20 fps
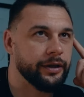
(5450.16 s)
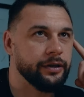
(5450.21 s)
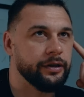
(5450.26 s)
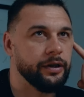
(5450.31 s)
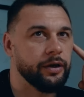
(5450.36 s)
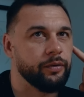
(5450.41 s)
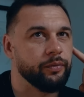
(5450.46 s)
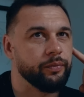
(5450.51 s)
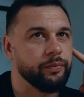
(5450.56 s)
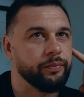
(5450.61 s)
you
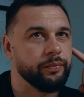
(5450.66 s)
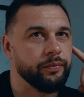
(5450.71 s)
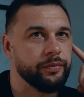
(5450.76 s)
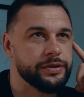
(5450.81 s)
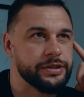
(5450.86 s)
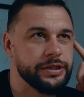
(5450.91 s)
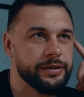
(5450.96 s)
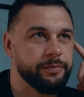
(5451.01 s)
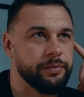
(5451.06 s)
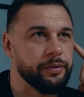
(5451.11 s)
know,
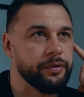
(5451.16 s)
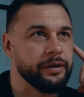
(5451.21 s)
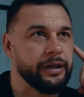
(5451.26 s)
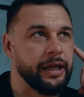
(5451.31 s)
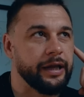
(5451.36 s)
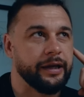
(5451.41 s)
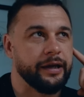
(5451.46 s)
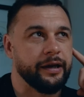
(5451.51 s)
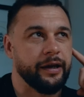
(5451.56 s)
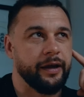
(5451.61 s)
at some point,
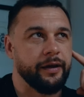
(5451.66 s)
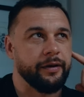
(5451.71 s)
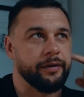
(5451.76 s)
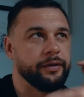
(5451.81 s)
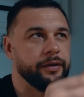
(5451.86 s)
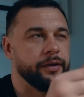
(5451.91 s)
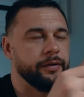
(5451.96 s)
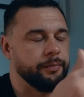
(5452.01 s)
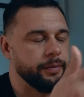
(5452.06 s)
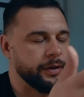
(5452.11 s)
like, I,
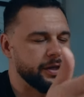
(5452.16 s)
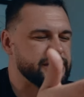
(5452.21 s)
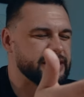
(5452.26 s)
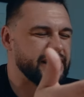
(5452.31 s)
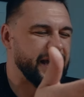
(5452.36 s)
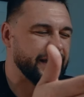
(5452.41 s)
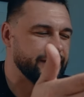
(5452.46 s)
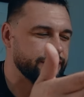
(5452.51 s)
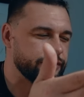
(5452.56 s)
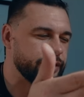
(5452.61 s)
the, because
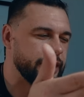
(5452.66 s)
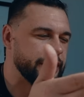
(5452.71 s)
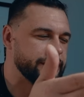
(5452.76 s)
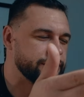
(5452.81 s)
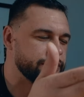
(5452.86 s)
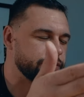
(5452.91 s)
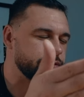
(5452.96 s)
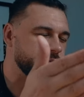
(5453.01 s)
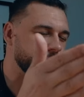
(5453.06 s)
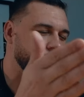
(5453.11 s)
I tried
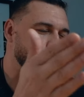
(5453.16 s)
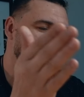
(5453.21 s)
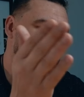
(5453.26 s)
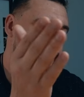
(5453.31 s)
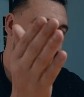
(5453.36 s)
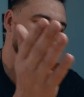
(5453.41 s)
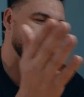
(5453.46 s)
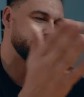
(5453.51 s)
to quit